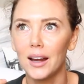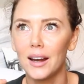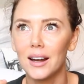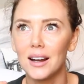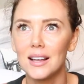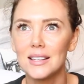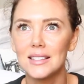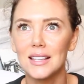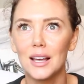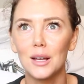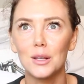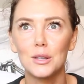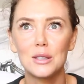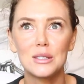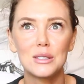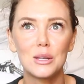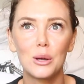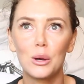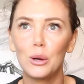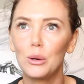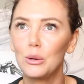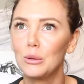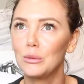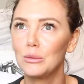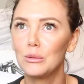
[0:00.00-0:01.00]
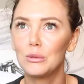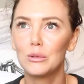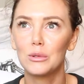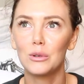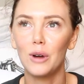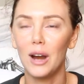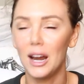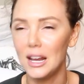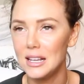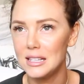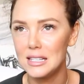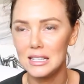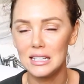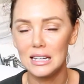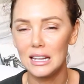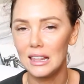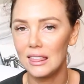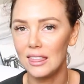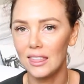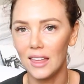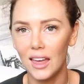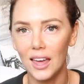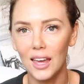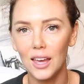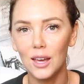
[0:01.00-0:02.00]
and it sounds so crazy to
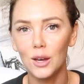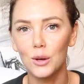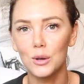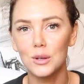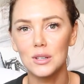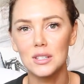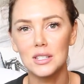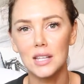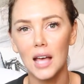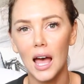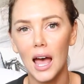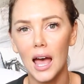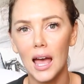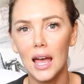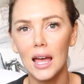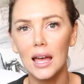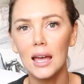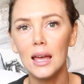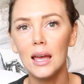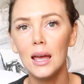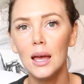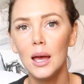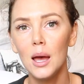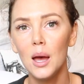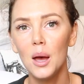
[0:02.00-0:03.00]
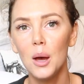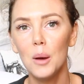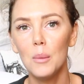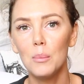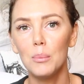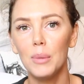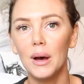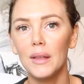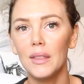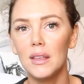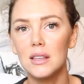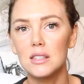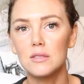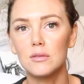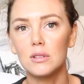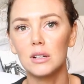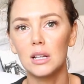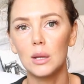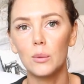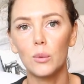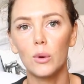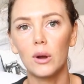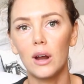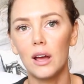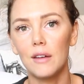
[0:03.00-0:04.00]
think or say, but that's
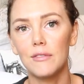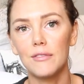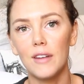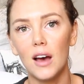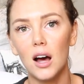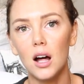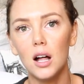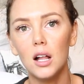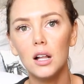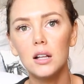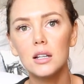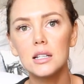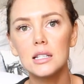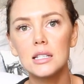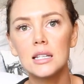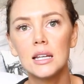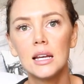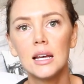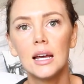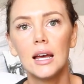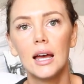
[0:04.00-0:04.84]
really what I felt.